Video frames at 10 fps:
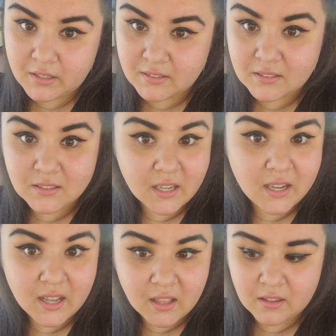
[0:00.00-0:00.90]
He doesn't
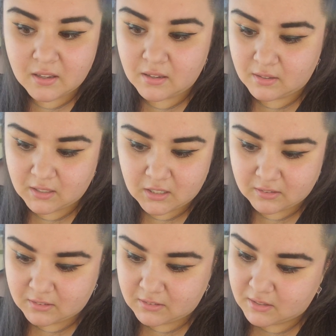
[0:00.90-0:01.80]
say anything. He
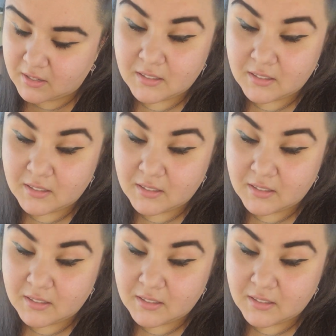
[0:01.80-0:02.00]
doesn't